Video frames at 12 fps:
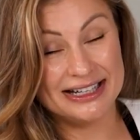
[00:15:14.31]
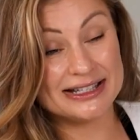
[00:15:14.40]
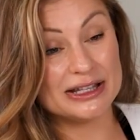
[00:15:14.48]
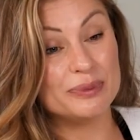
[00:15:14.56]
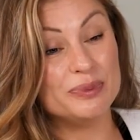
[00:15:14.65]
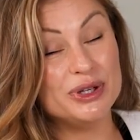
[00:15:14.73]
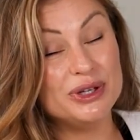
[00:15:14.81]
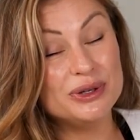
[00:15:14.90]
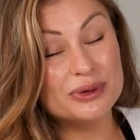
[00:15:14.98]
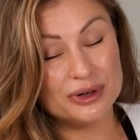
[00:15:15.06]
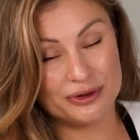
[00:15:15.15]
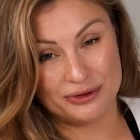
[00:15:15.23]
is the
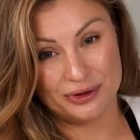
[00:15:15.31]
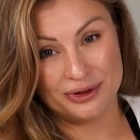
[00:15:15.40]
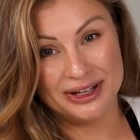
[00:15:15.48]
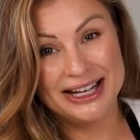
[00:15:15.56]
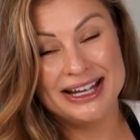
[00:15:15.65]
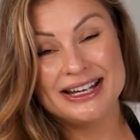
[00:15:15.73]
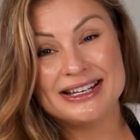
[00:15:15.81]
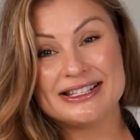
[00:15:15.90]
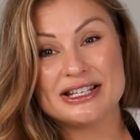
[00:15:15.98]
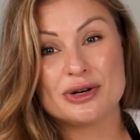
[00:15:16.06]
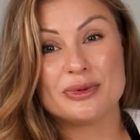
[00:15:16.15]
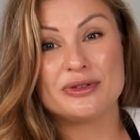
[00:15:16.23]
beautiful
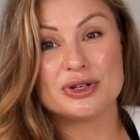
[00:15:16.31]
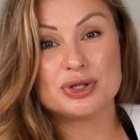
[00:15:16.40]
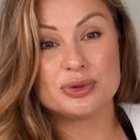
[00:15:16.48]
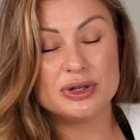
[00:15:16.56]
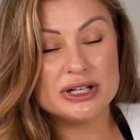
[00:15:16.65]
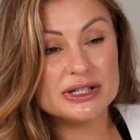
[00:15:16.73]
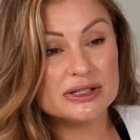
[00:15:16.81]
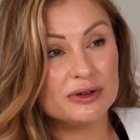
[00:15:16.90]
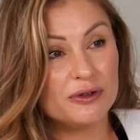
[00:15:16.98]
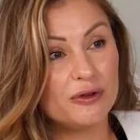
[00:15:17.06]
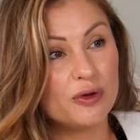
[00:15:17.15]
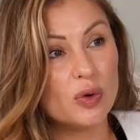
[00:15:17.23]
serum of a choice
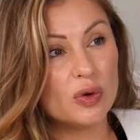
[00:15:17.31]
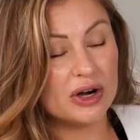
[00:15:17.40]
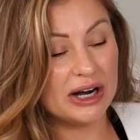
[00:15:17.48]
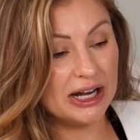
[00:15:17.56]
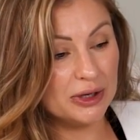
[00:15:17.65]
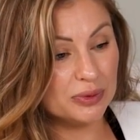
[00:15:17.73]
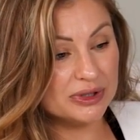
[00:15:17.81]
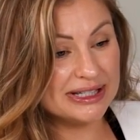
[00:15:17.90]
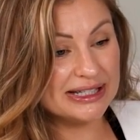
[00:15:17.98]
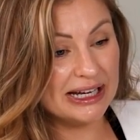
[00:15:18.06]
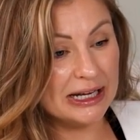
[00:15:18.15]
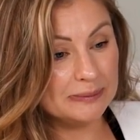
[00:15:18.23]
for, I would
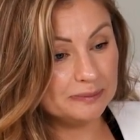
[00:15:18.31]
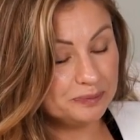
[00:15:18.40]
say,